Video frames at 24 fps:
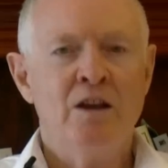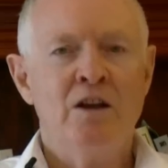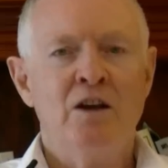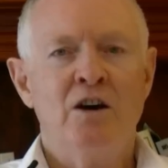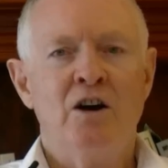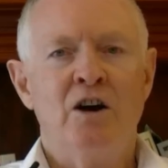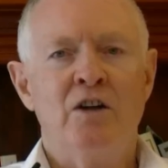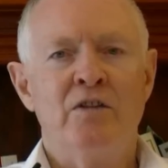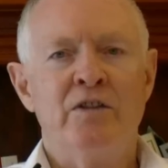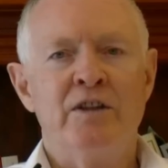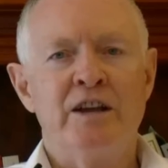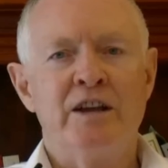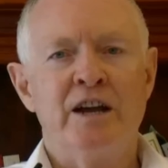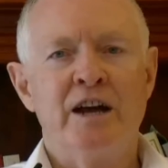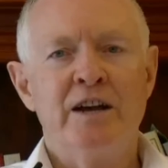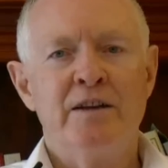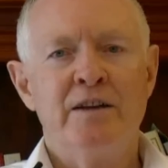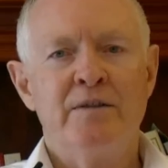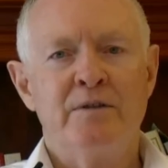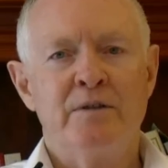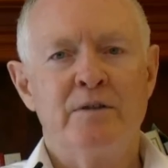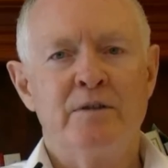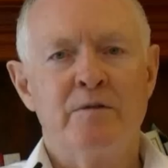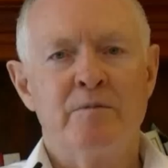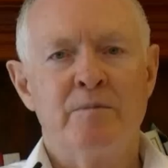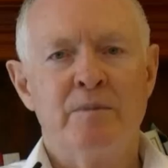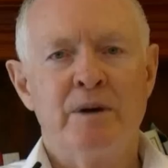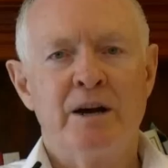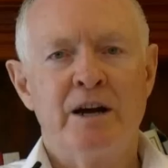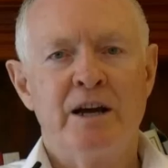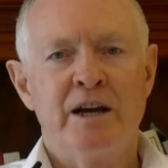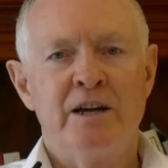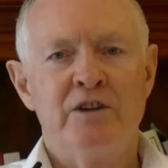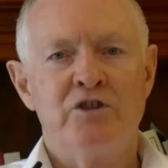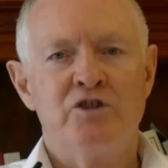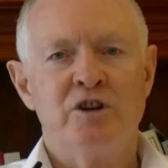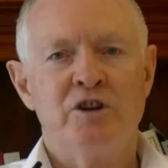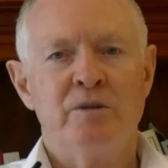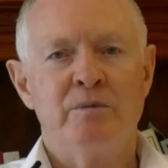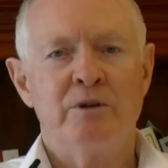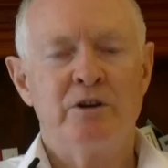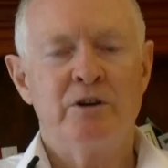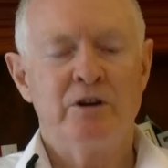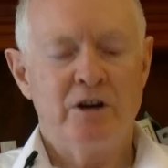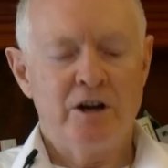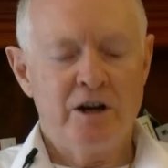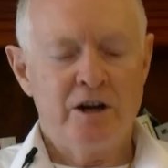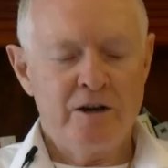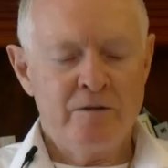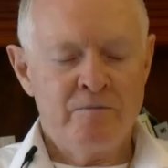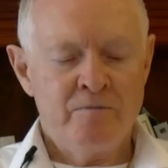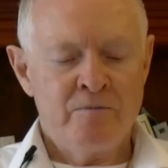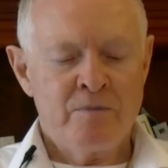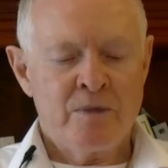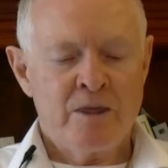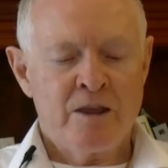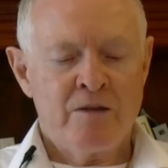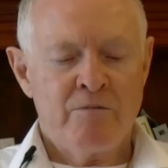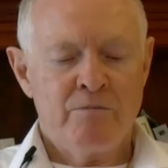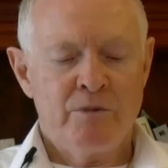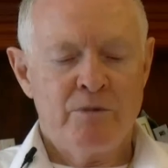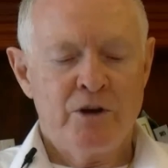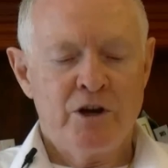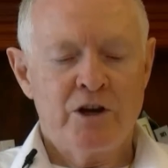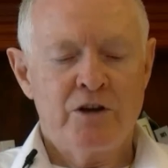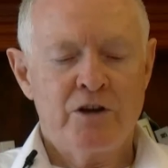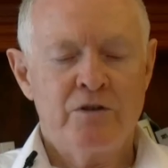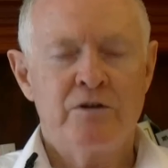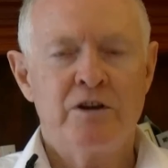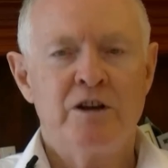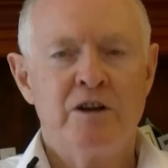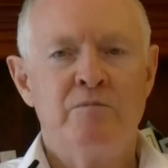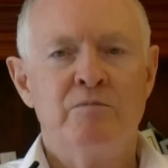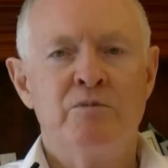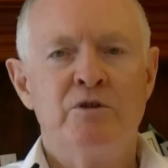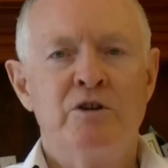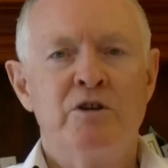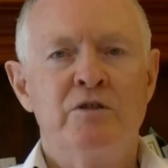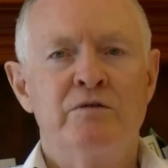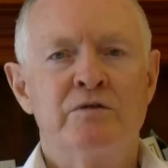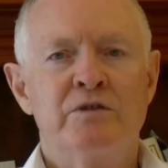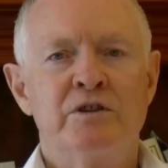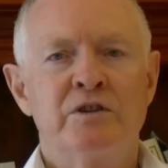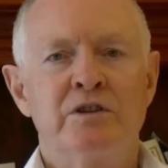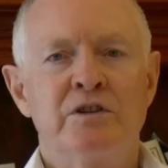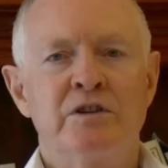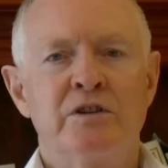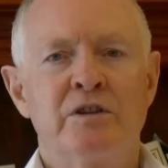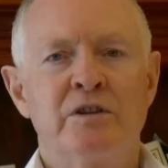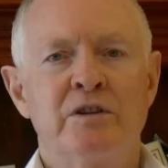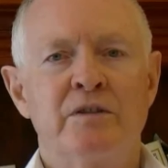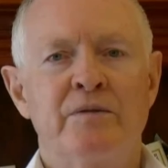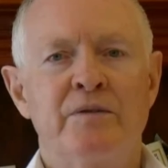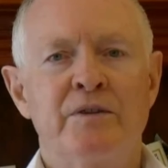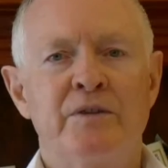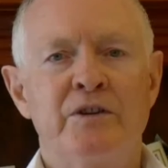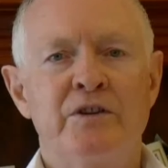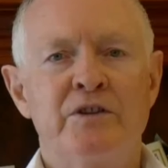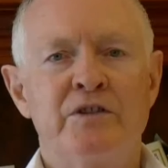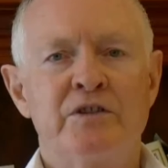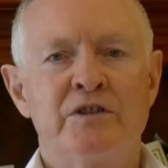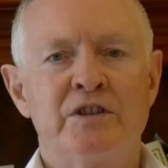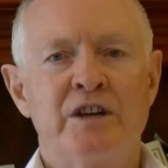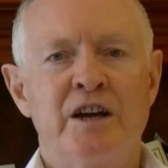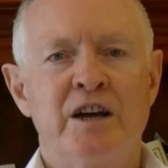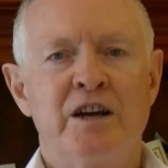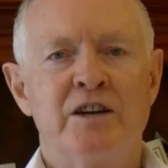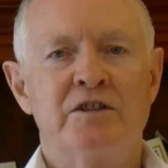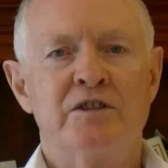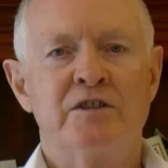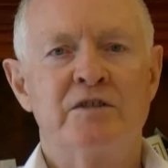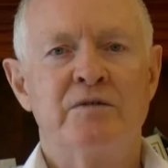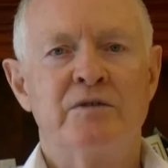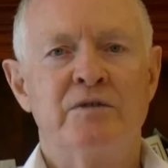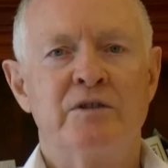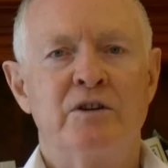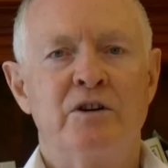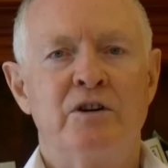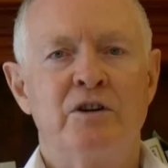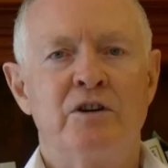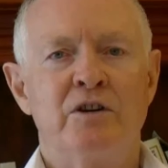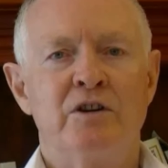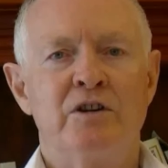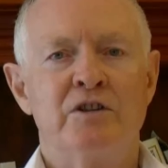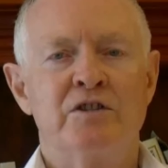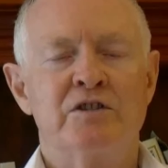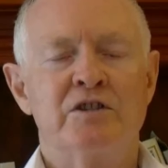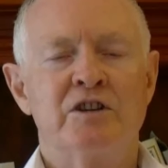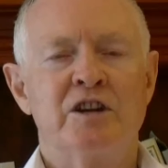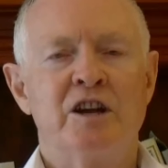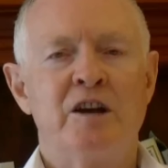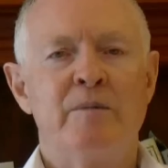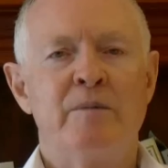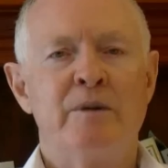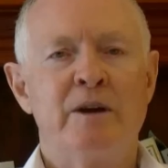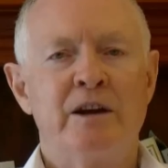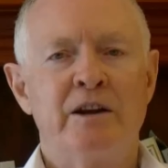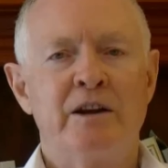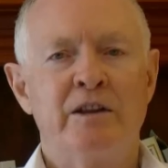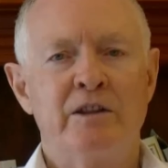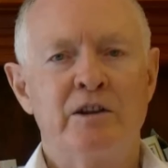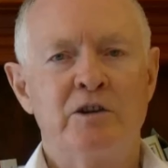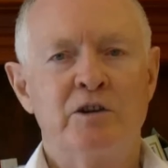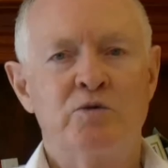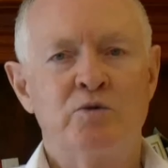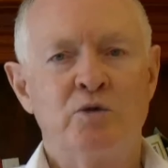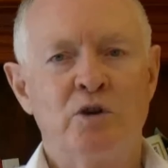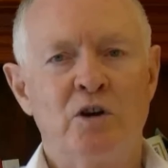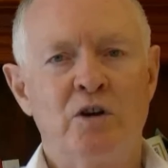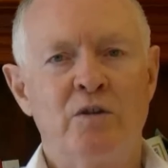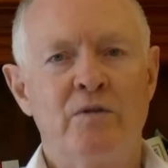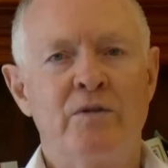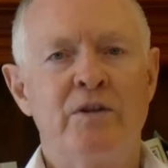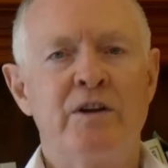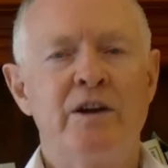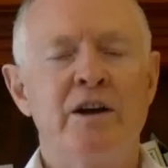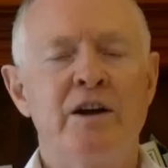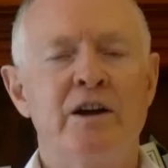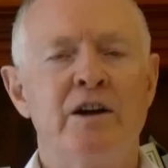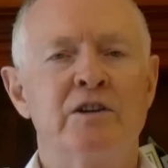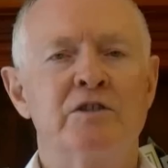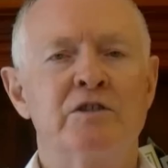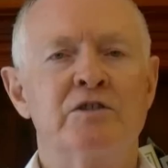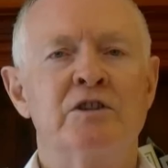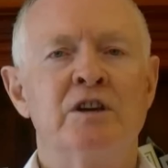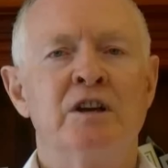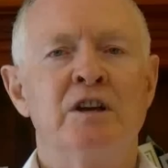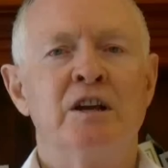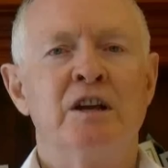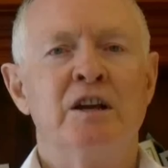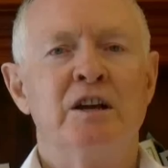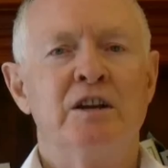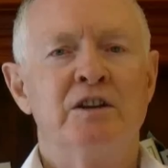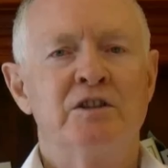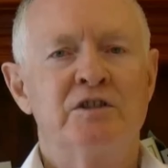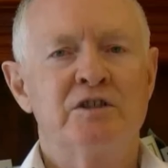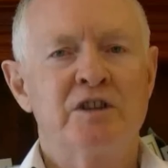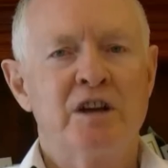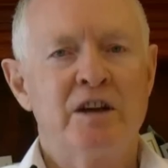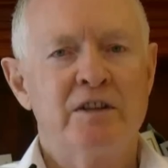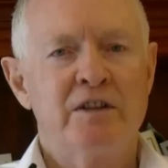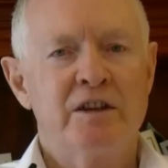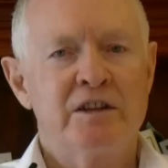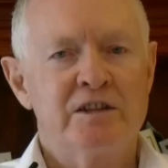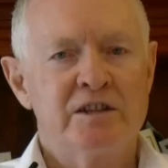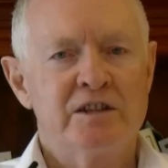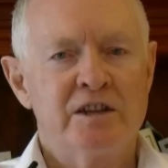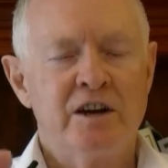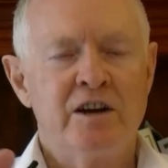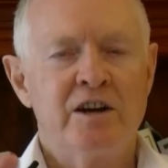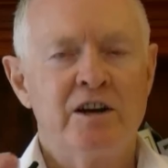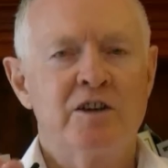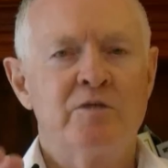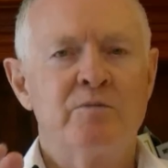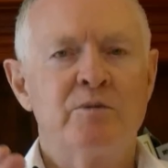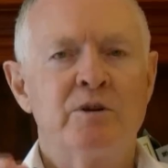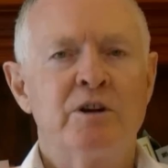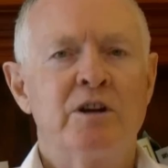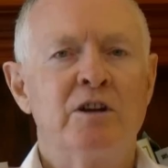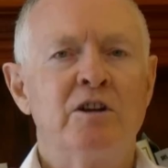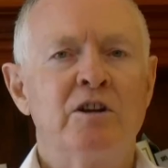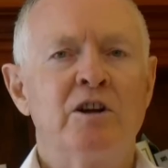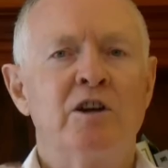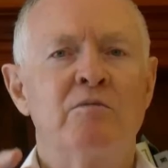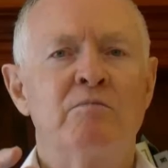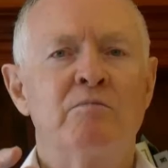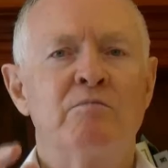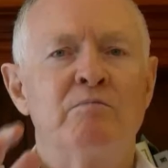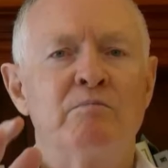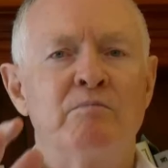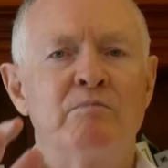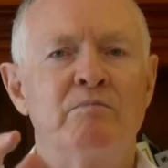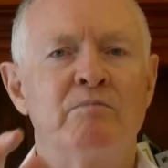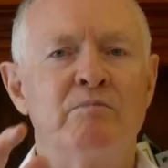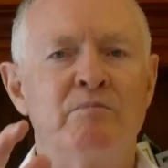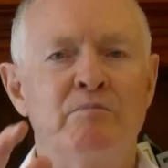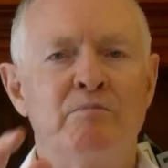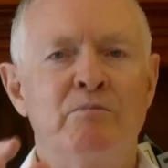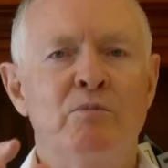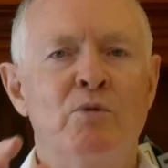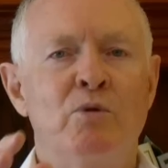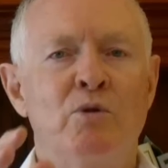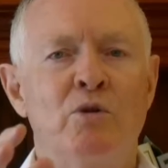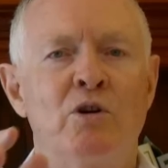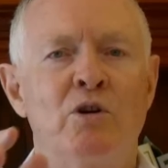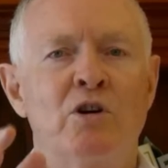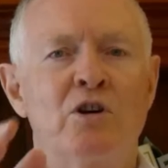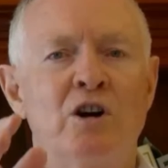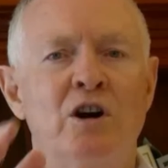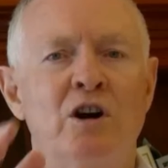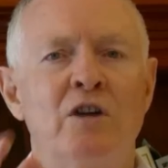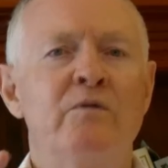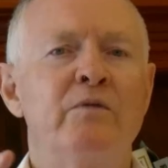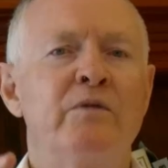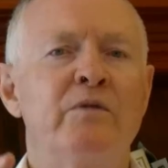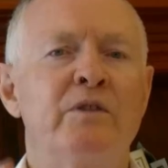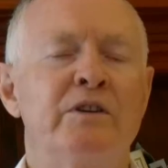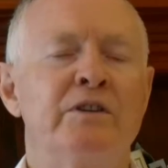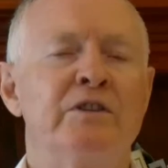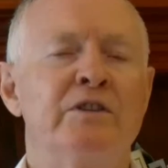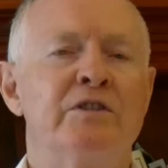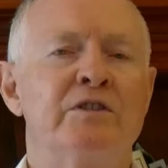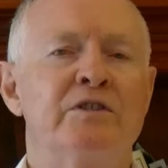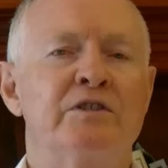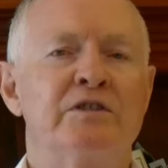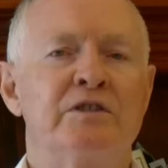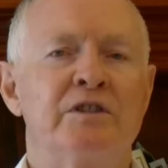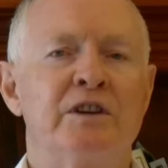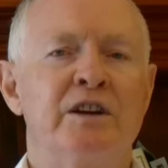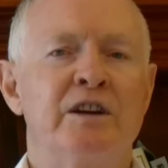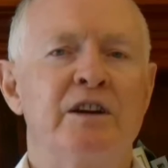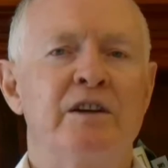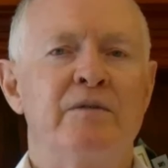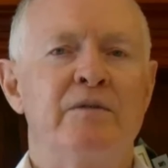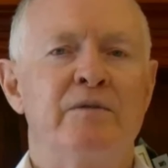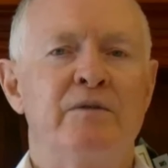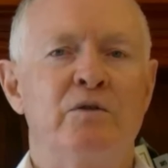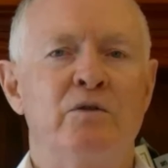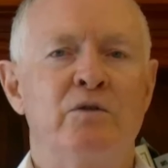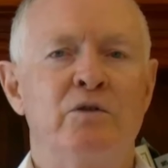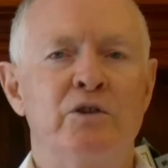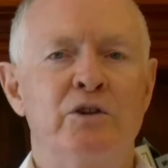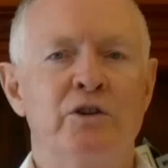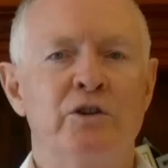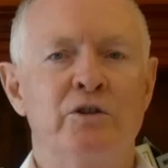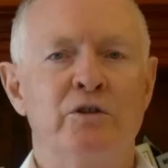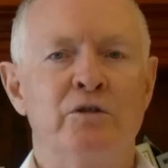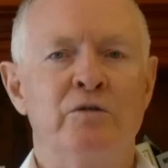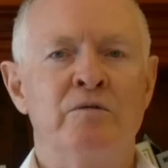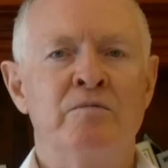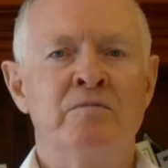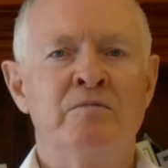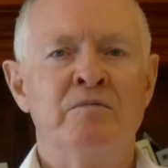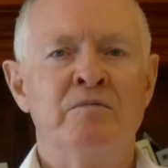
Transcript: On the 8th of May, Gemini, Mercury moves into the 1st house of your horoscope out of the 12th house, and so that's going to be a lot more confidence there for you.